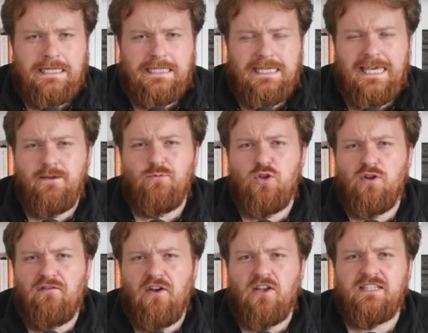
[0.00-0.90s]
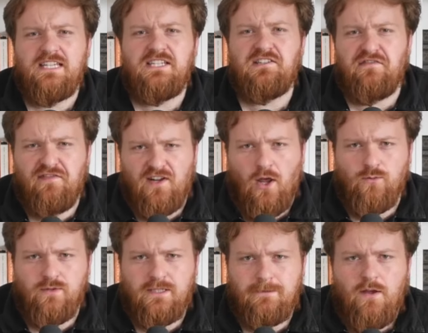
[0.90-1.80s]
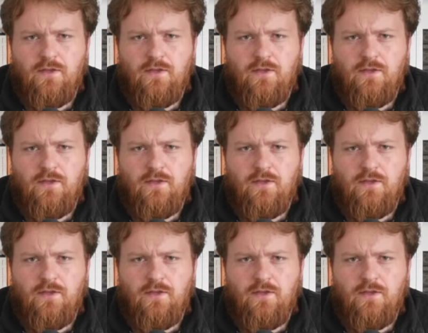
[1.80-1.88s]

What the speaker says: to keep universities afloat.